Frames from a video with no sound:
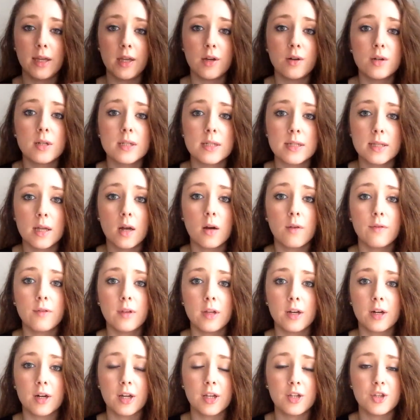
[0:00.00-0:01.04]
Here, instead of
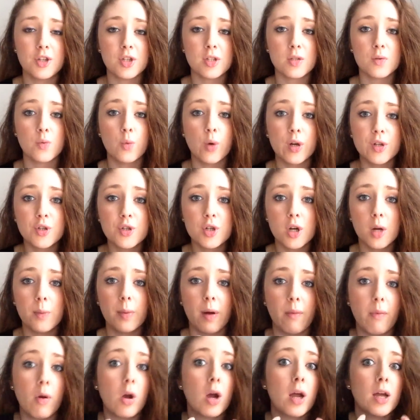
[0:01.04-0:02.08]
learning just one job,
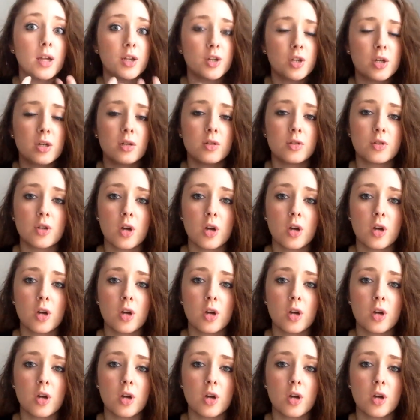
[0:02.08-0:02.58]
a vocational